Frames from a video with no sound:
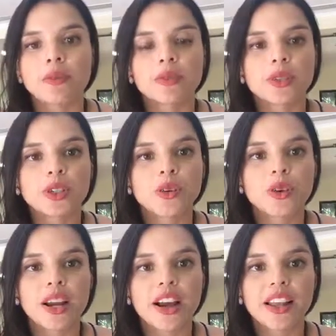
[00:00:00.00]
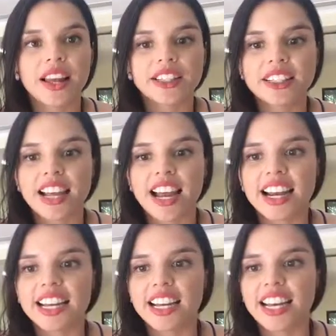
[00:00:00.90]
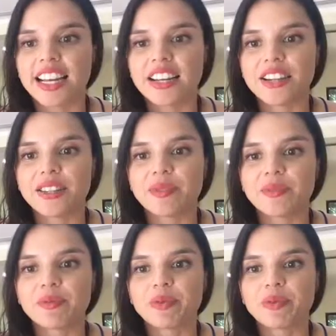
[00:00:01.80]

she went out last night and